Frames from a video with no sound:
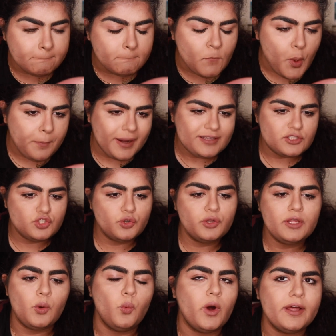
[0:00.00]
but I also don't know
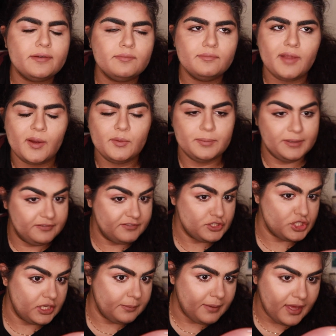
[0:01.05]
like what I would be
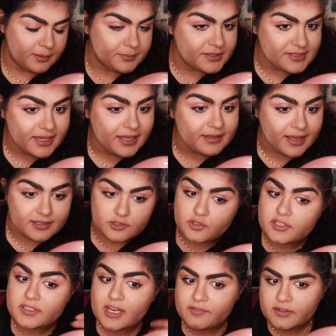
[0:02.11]
envisioning in my head because again, Gaston
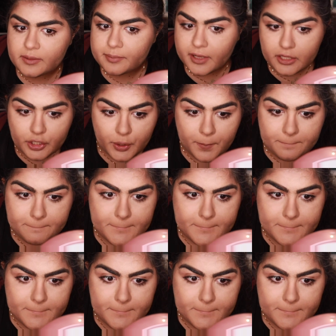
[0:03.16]
doesn't have a lip color,